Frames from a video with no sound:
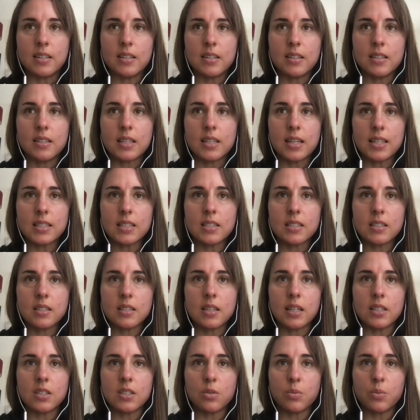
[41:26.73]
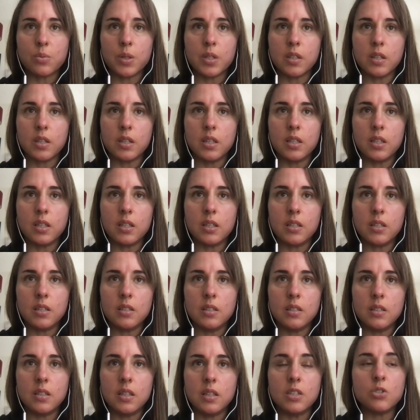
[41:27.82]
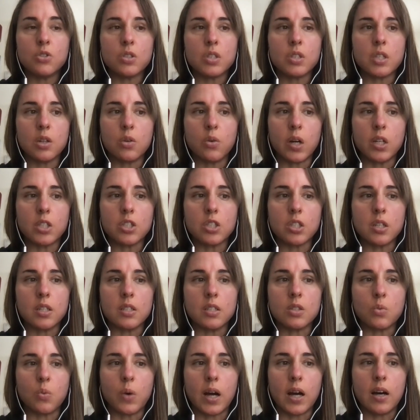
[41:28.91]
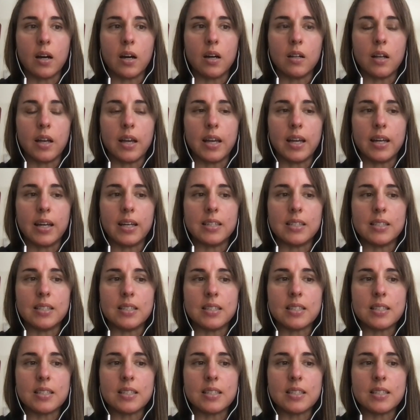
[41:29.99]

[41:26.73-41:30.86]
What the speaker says: that's a really interesting question as well. And